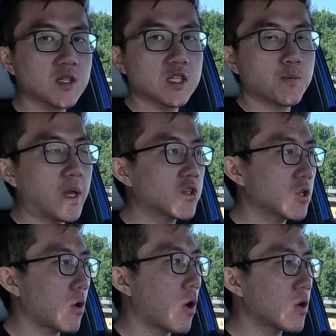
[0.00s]
suspension
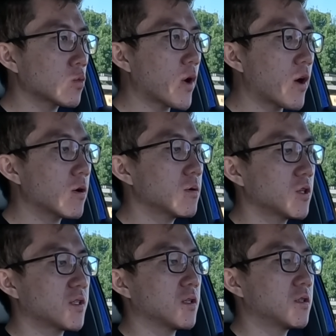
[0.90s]
hardware,
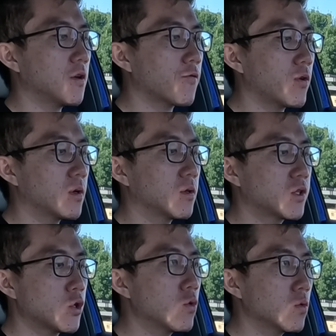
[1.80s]
just a different
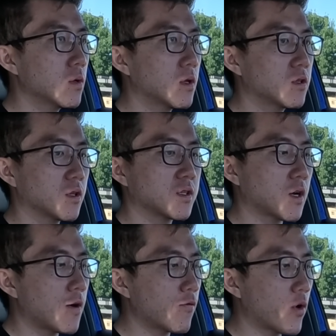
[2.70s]
tune to the
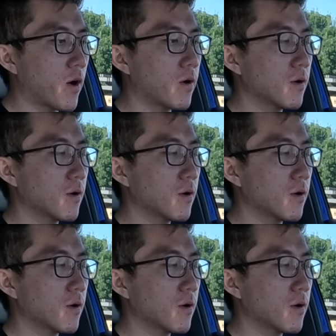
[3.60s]
software.